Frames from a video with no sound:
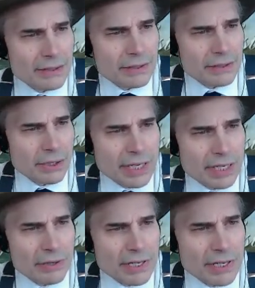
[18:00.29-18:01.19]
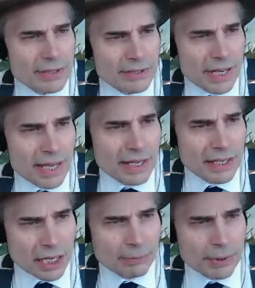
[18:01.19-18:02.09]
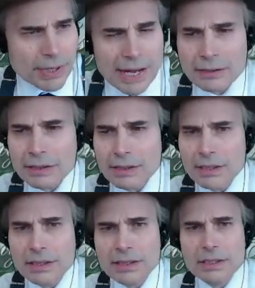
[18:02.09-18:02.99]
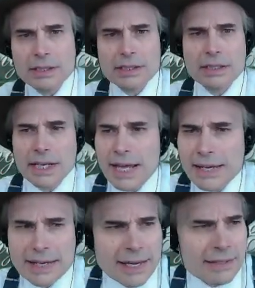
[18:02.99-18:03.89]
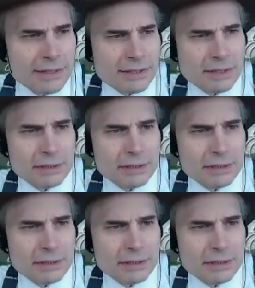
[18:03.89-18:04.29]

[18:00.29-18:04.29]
so he agrees to stay and help her out, and they kiss.